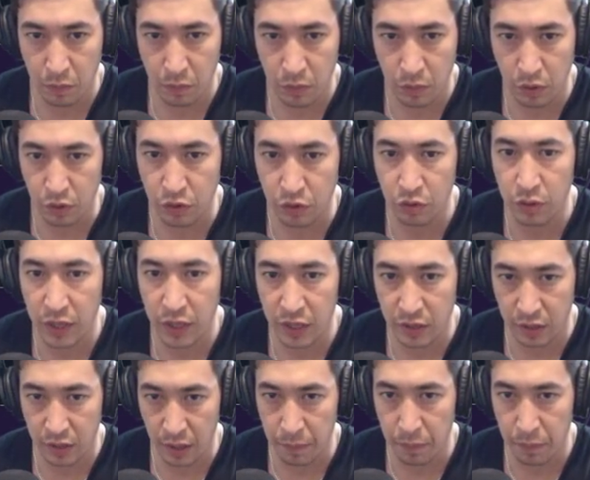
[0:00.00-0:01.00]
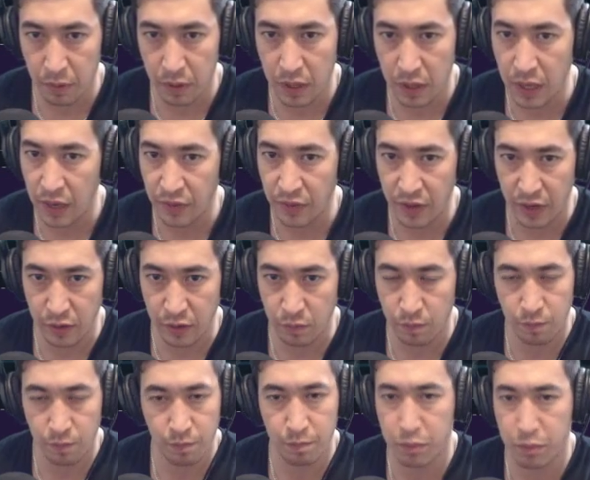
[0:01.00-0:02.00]
You do get a dip, and then it
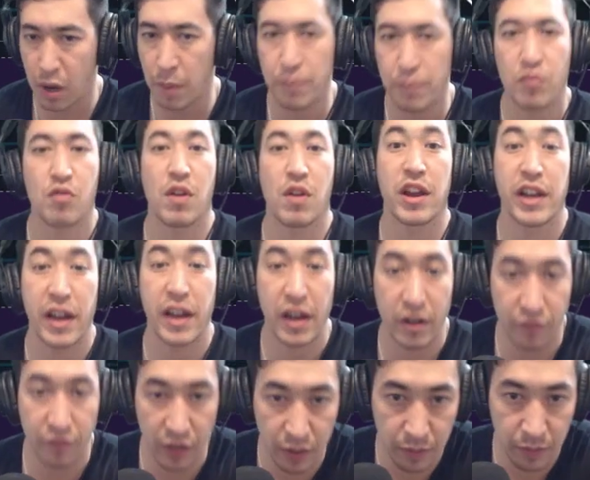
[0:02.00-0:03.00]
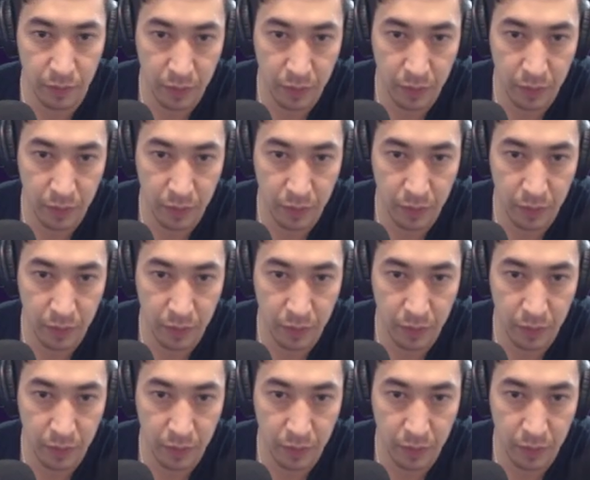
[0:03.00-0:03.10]
pumps right out of it.